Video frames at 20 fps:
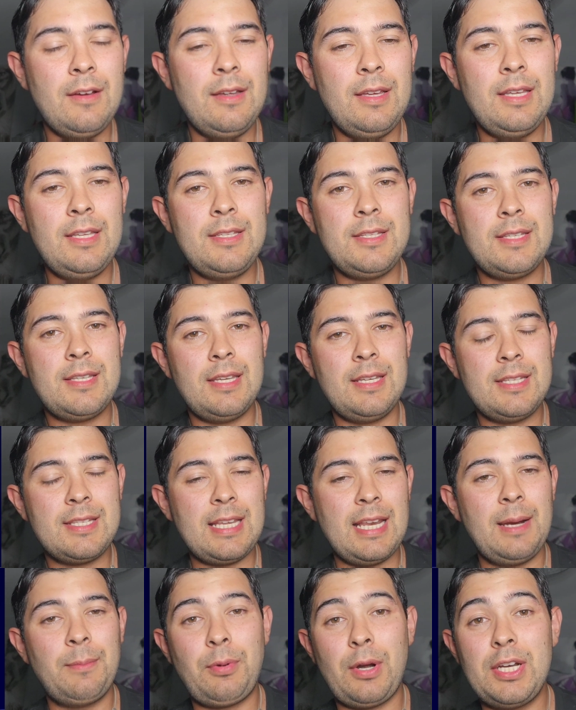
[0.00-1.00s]

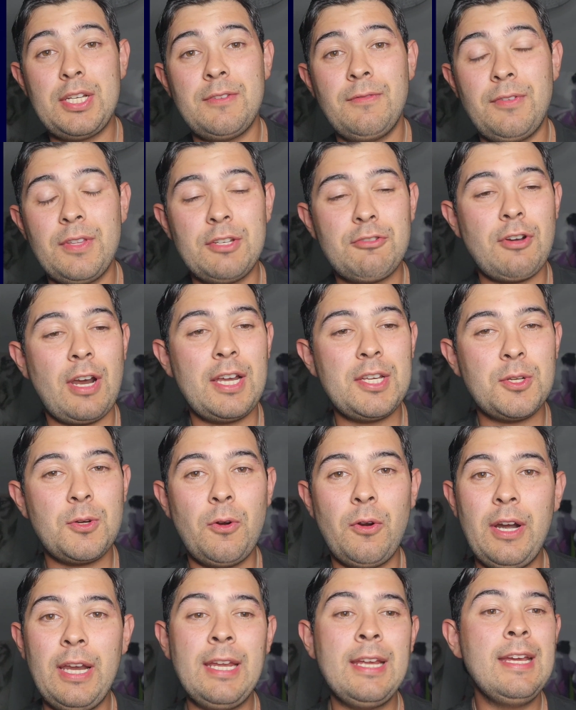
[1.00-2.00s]
celebration for the try
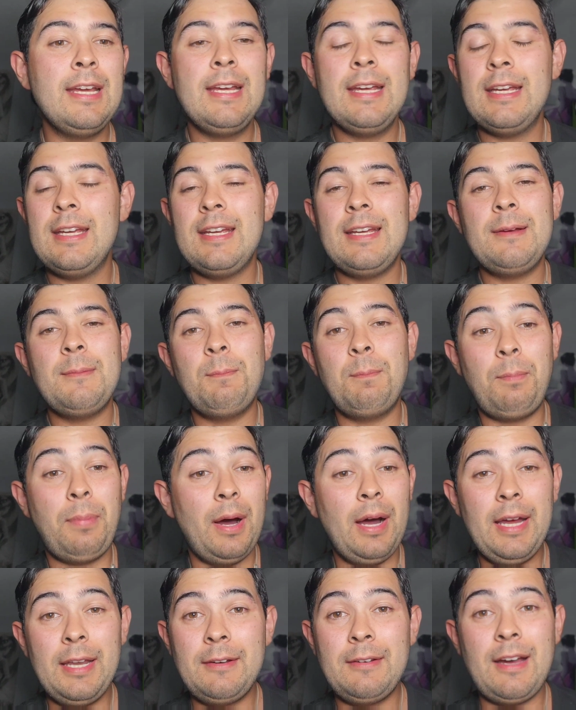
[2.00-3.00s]
scoring.
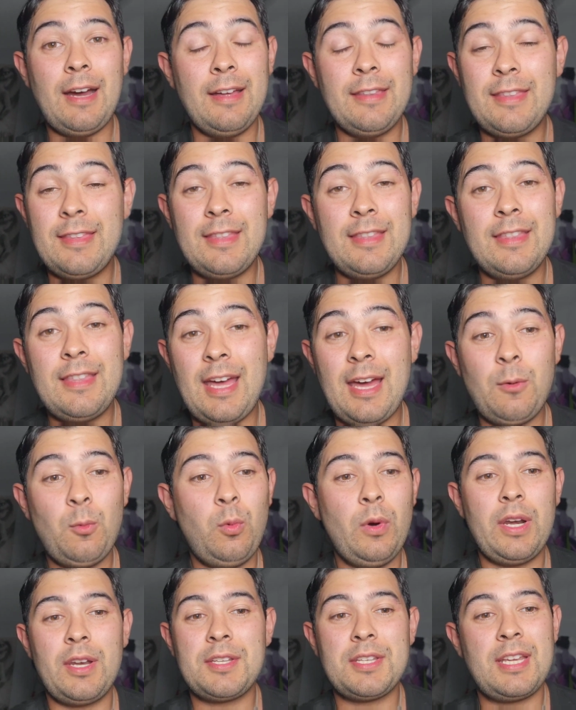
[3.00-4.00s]
But other than that,
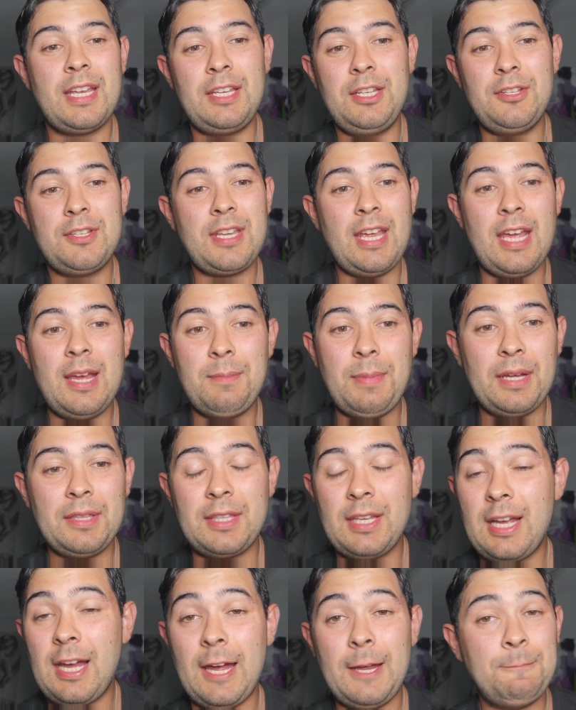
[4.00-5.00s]
what else can you say about
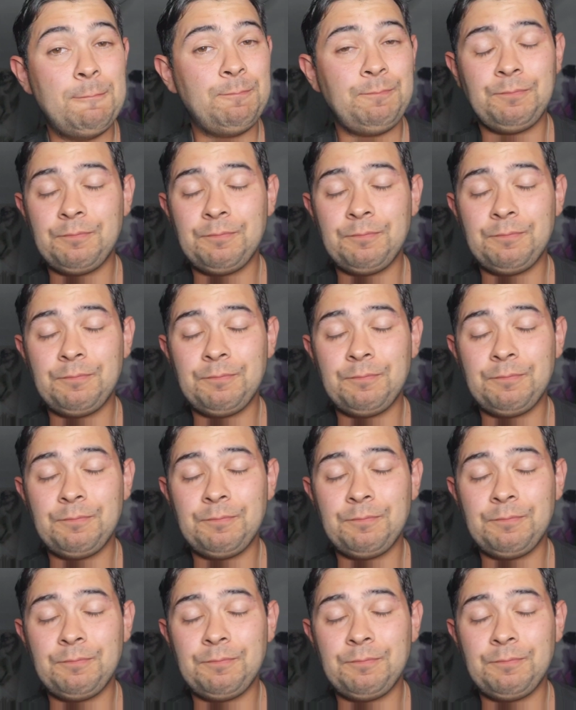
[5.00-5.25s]
the guy?